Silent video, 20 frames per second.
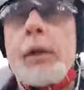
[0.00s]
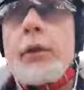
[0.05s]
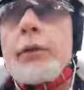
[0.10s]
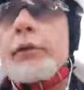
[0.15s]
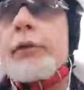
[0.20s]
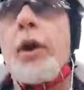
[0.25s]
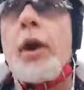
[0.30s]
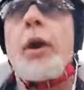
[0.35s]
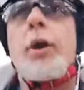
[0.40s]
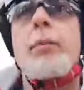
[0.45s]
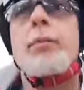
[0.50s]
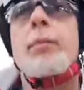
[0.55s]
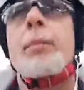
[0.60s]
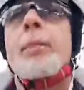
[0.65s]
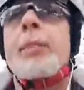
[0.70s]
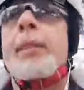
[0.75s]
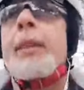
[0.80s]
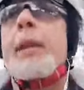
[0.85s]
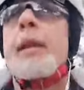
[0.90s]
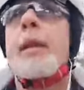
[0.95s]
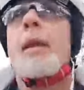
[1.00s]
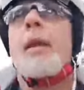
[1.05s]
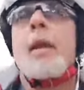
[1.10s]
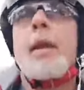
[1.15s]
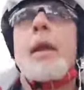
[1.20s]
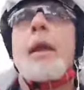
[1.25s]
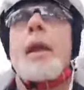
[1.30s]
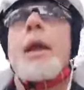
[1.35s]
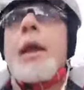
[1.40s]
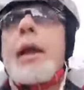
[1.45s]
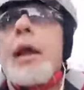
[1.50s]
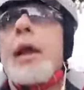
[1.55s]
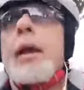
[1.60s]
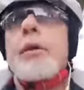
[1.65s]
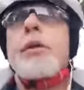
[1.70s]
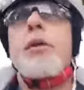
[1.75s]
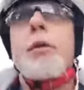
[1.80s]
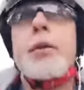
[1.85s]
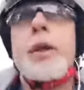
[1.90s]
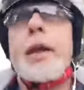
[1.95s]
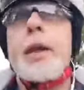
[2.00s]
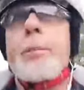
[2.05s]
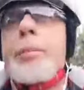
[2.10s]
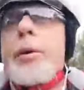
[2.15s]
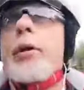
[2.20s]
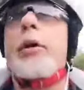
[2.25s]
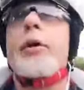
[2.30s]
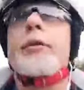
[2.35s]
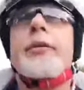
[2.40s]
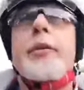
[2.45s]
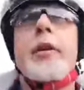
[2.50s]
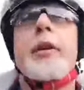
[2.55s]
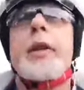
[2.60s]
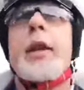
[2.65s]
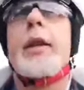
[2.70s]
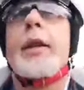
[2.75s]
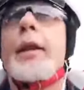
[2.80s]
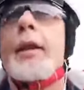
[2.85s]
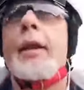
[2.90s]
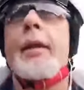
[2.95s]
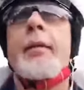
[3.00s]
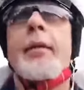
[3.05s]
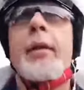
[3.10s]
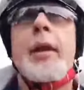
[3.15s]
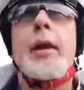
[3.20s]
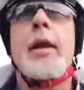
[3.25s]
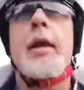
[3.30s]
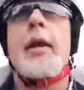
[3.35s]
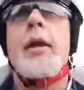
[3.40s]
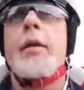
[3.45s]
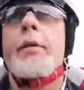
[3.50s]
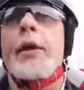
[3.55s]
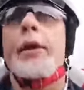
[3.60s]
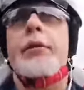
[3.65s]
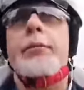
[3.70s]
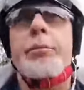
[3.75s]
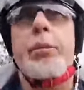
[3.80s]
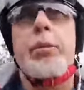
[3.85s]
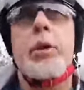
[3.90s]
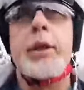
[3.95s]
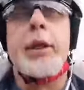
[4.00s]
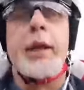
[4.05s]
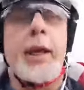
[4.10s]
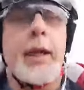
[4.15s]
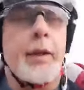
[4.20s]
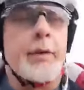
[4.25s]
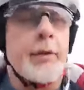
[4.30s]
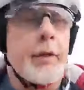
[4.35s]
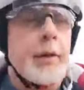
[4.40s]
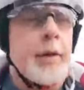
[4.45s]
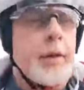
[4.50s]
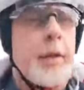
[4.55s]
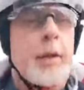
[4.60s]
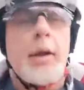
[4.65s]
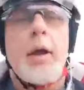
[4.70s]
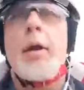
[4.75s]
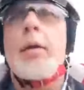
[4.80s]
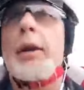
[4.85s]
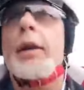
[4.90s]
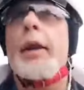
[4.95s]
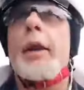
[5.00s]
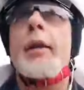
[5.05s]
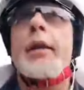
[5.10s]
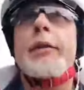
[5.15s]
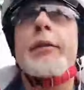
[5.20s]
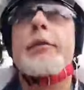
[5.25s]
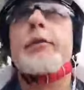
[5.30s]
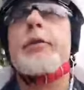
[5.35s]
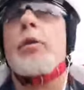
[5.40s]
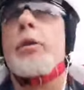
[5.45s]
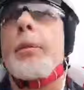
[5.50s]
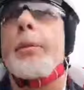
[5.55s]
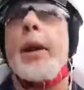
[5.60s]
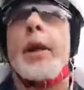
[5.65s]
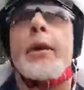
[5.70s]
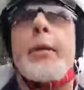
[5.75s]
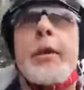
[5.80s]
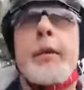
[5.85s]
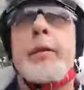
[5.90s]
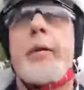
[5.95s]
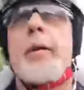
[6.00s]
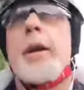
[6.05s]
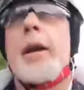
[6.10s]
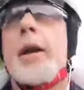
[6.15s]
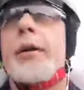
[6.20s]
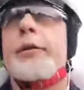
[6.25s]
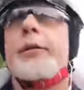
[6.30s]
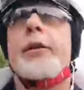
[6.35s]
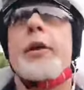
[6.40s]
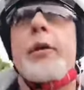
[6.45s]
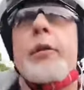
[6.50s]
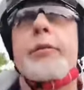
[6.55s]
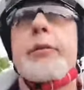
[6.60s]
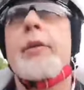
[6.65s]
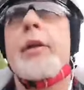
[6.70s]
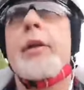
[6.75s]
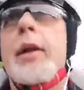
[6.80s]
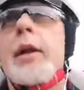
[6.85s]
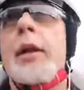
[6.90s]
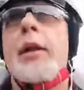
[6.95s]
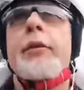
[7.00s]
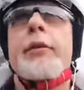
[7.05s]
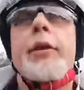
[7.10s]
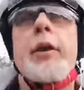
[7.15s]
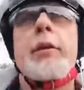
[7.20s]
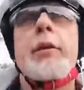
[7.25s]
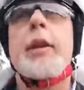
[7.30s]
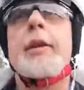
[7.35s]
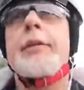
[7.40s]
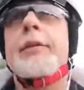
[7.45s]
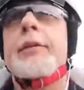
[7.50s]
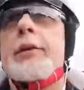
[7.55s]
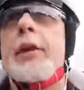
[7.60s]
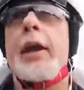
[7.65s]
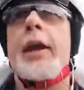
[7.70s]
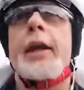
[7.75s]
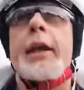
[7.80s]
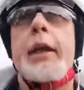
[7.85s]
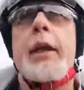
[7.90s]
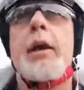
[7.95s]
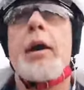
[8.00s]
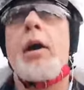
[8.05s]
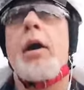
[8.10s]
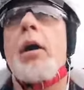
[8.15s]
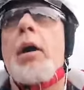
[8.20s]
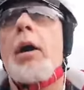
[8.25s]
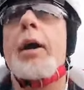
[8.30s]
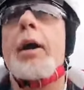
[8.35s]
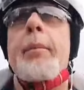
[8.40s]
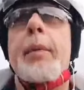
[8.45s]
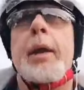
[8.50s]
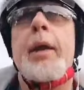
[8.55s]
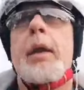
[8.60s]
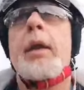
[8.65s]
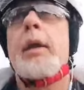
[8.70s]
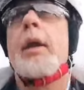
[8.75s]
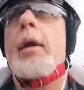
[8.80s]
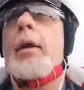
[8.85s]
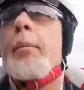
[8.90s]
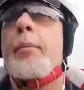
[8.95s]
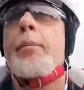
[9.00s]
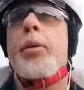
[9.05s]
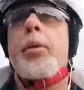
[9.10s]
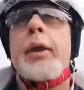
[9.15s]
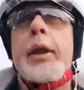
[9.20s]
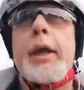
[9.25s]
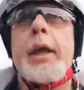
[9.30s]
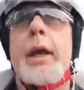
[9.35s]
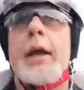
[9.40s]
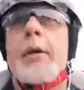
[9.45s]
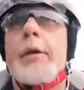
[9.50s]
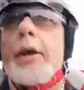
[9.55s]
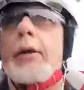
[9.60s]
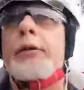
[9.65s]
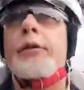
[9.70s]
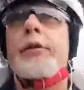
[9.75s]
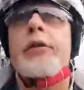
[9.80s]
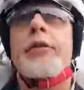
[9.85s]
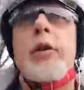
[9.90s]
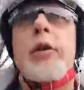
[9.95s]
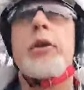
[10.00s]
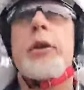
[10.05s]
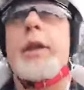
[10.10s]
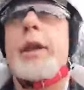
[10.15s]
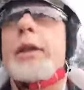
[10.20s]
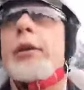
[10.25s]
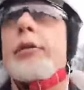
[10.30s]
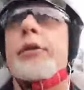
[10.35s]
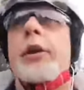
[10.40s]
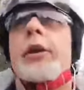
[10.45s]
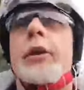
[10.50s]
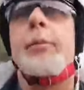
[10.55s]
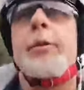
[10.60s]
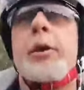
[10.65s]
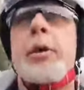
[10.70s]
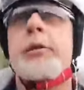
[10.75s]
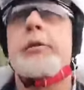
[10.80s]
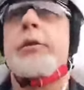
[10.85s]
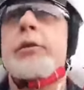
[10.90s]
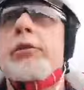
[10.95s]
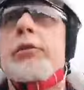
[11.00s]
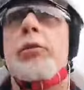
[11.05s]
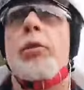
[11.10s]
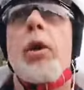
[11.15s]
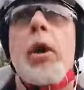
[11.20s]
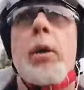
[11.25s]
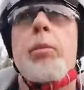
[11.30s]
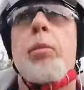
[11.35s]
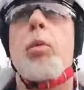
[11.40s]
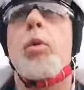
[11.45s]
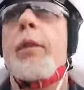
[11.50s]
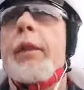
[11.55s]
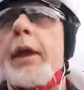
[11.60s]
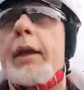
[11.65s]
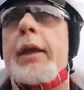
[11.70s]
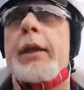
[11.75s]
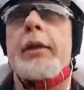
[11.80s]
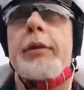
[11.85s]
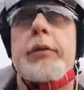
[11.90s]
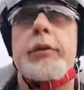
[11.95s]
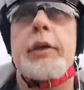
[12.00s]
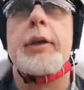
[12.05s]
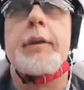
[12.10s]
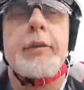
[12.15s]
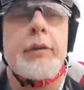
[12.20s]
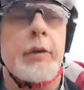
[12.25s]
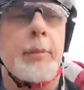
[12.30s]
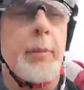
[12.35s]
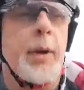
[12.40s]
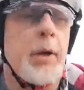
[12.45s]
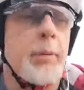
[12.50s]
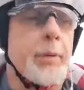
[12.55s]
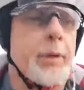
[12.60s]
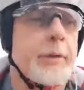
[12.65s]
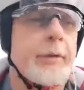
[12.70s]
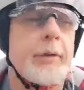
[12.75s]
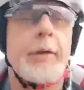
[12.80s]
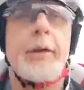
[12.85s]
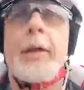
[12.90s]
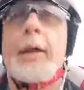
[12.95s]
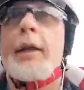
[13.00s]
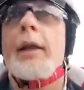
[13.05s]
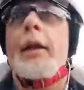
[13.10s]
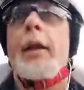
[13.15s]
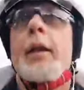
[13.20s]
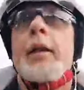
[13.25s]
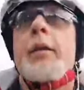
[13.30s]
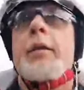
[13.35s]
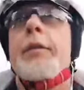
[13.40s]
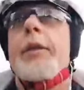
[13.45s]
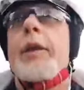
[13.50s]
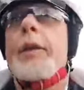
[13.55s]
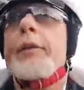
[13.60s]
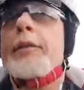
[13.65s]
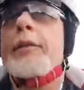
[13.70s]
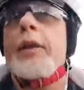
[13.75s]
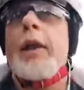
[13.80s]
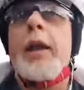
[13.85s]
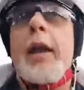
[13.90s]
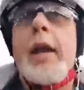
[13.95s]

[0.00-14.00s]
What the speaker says: So you get a person that is putting out, let's talk about ourselves. So let's say I'm putting out a certain energy, and I'm going to describe what that energy is in a moment. This